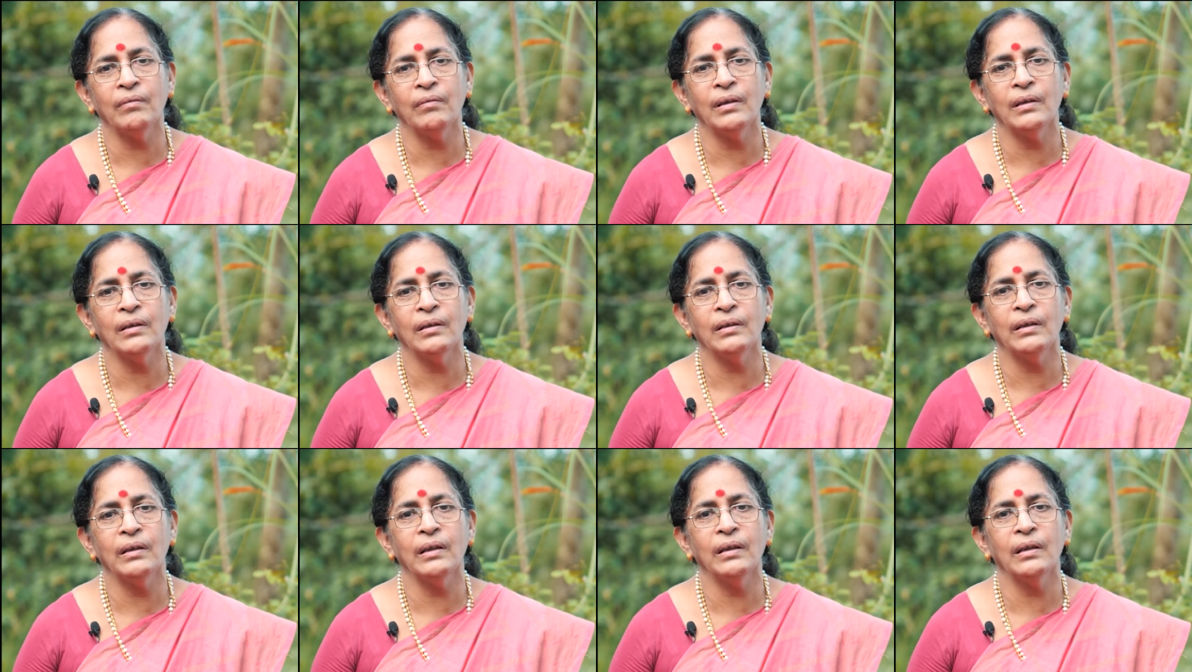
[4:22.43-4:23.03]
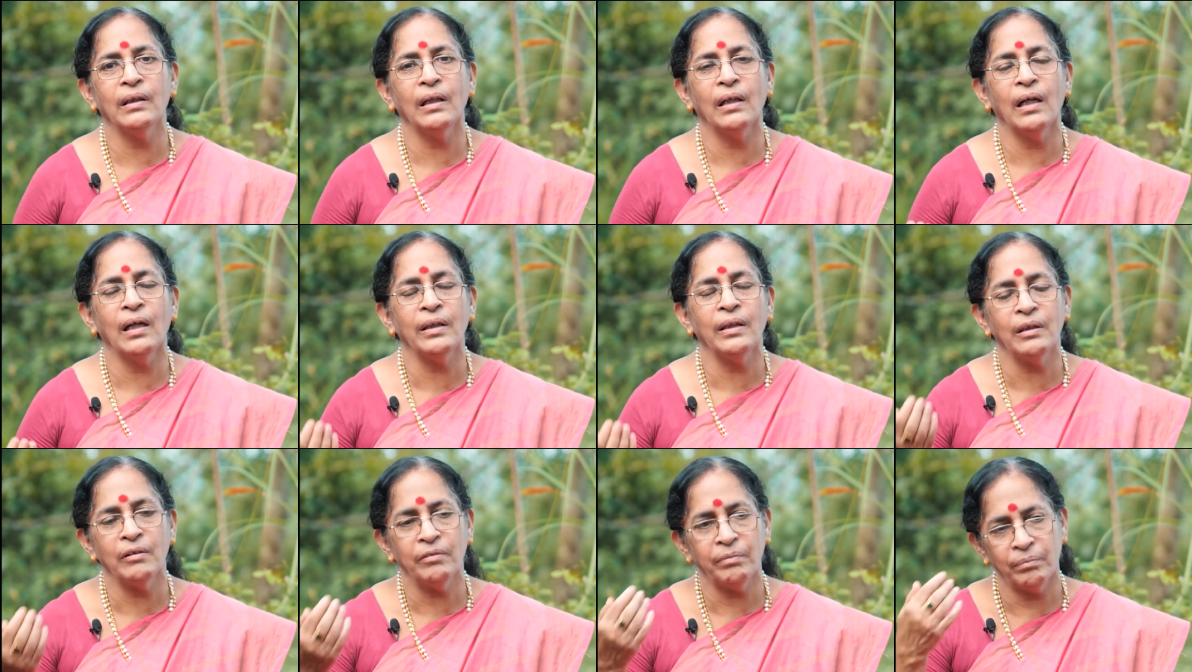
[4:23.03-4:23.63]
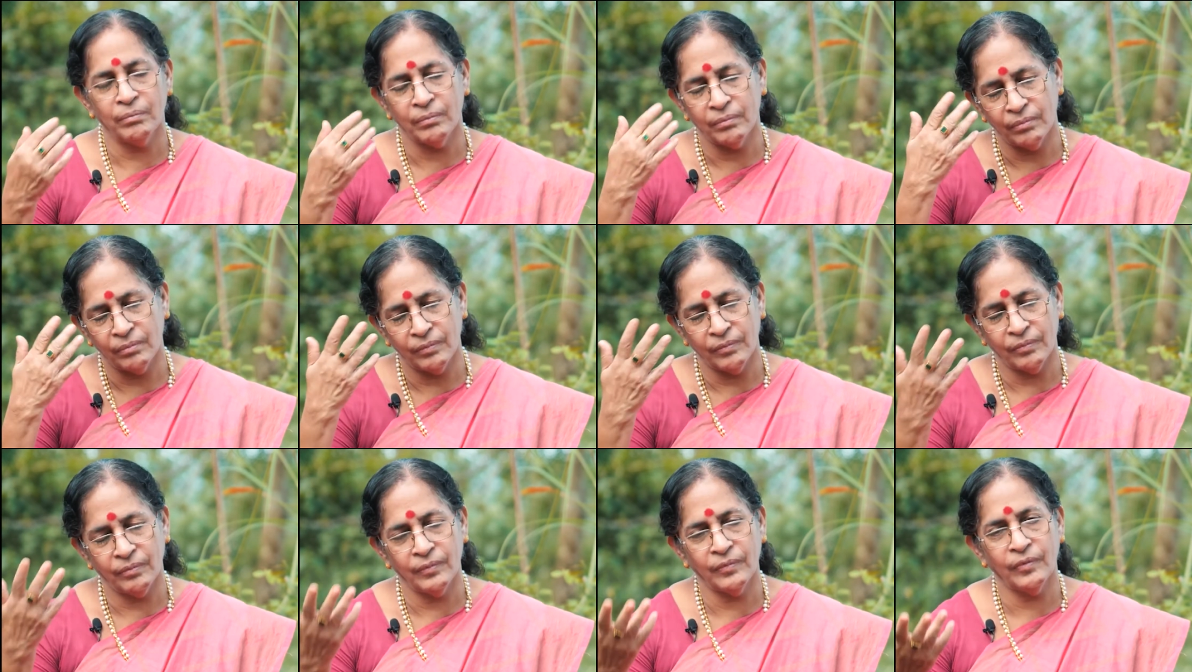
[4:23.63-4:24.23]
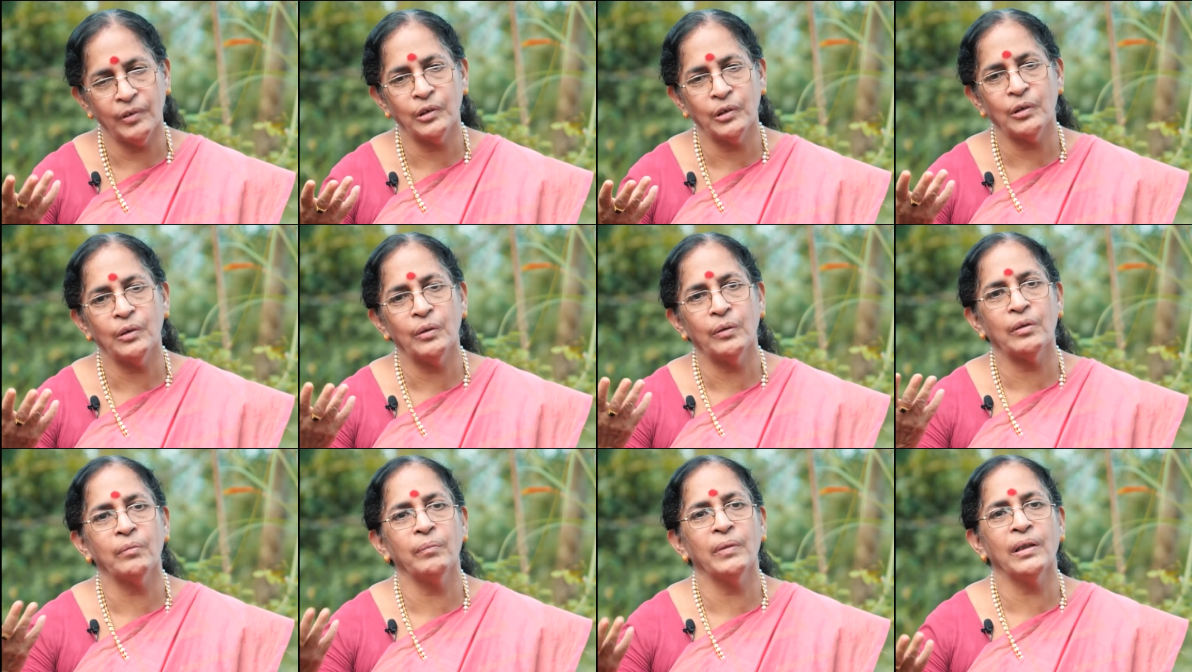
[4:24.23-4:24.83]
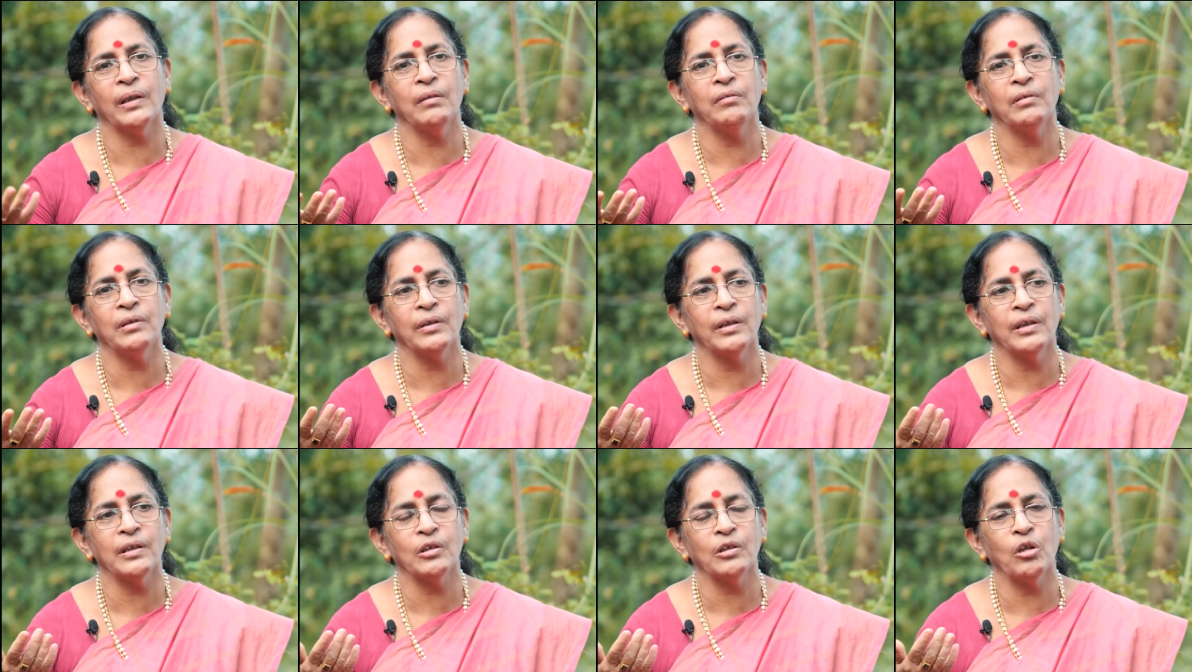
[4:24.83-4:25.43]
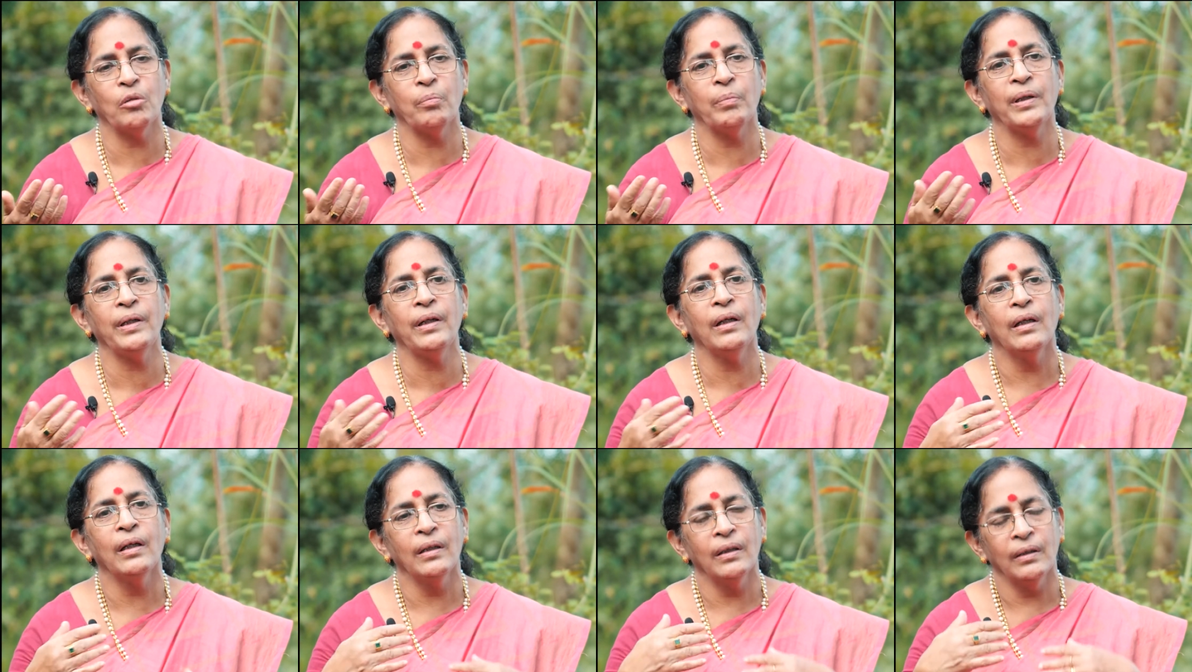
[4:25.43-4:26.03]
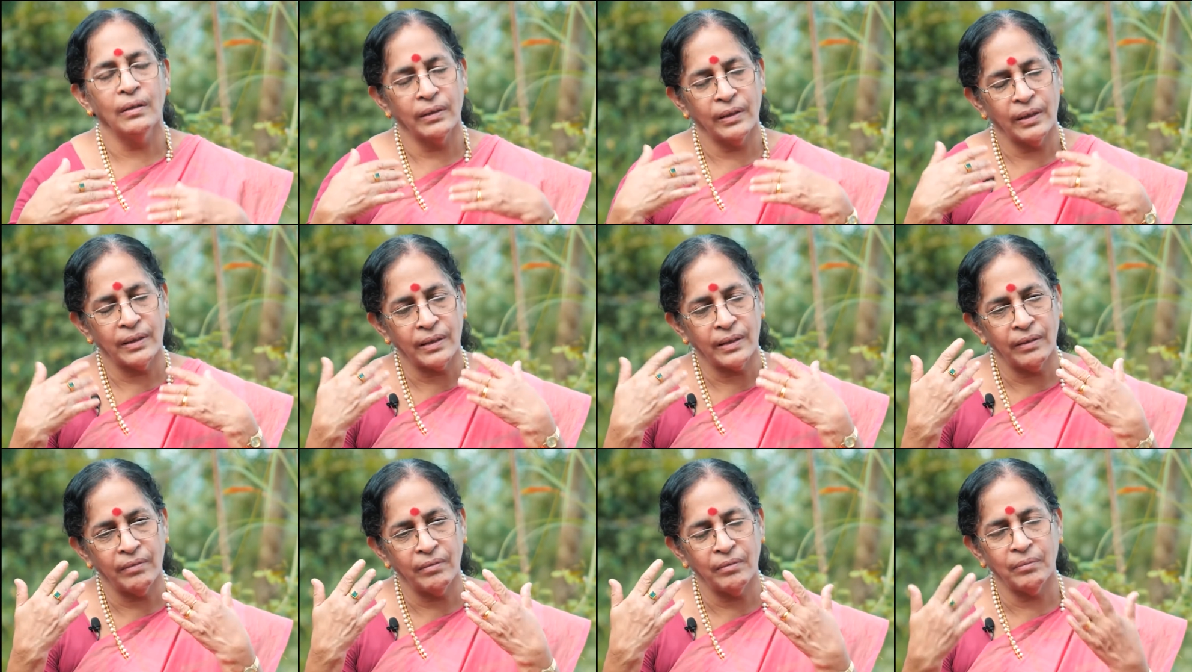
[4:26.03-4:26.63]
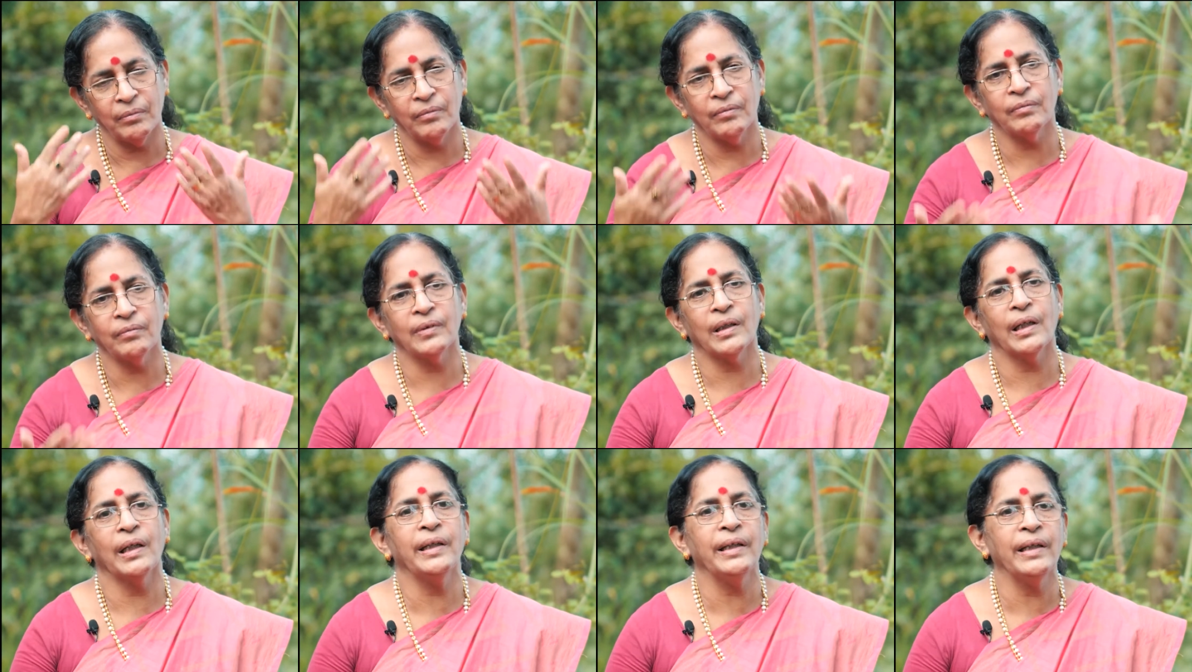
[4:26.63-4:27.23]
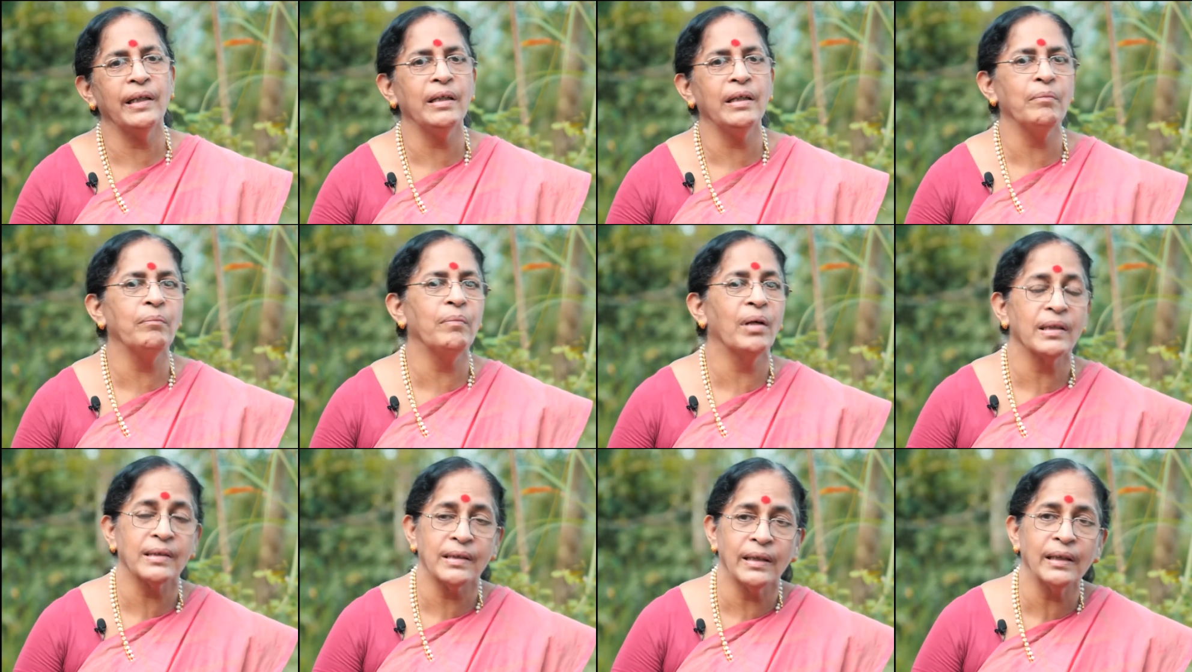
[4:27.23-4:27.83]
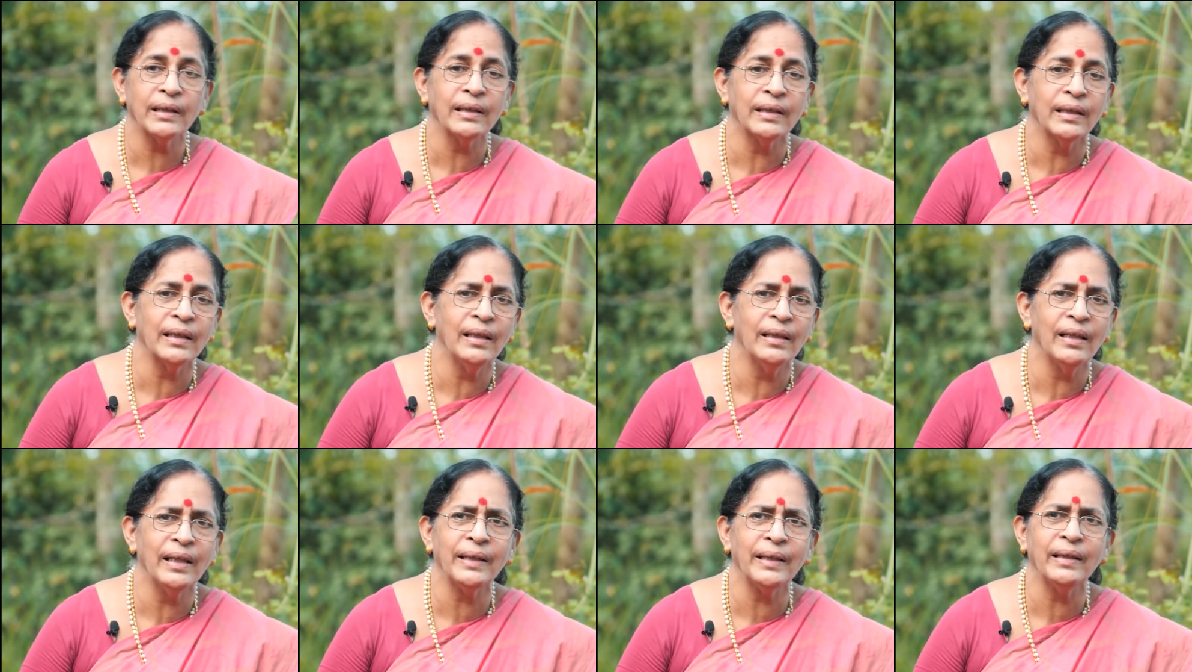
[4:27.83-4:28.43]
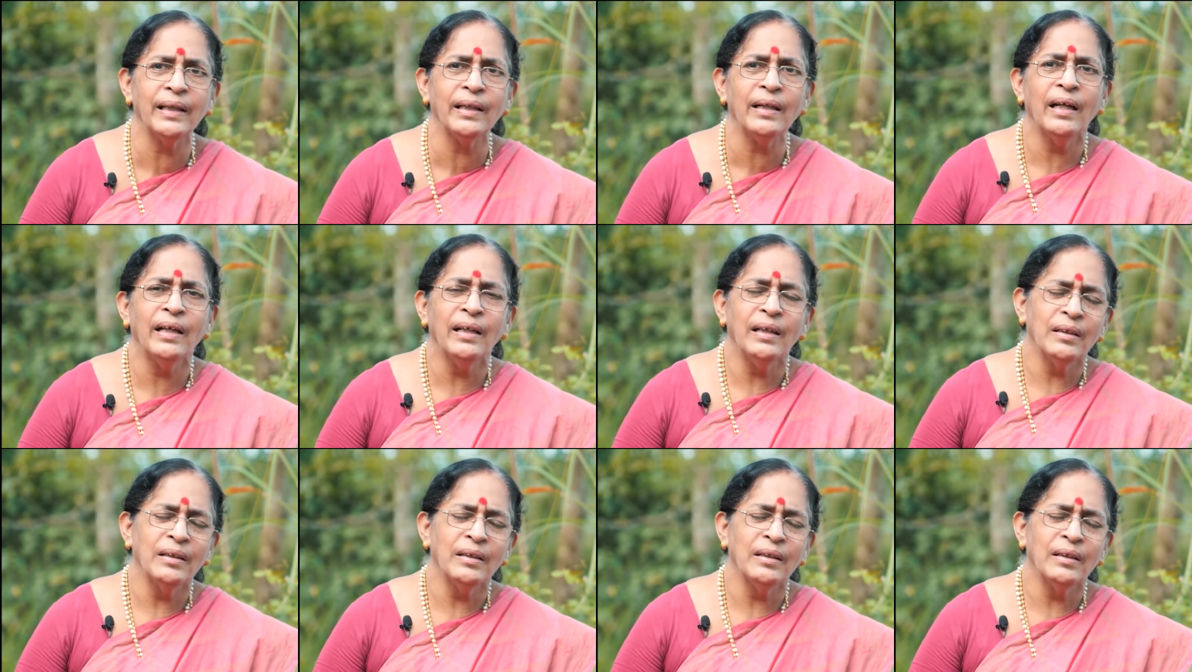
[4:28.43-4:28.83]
When the eye of Vishnu or Mahavishnu is open, it is a highly blessing thing like that.